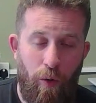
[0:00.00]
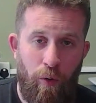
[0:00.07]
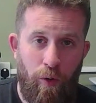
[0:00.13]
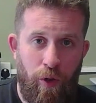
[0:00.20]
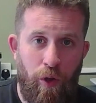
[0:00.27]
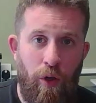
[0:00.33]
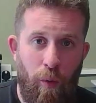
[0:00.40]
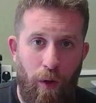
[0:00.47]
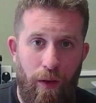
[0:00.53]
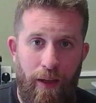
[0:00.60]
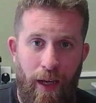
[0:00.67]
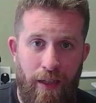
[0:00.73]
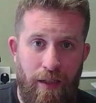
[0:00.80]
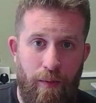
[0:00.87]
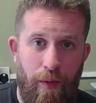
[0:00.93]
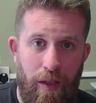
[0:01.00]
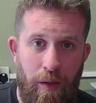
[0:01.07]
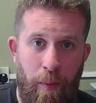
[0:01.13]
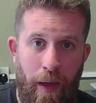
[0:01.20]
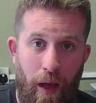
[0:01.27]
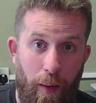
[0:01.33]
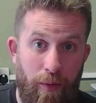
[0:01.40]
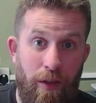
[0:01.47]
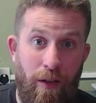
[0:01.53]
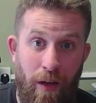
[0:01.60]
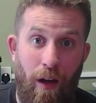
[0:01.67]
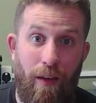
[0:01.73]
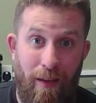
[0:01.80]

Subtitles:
or do you want the estimate to be up to the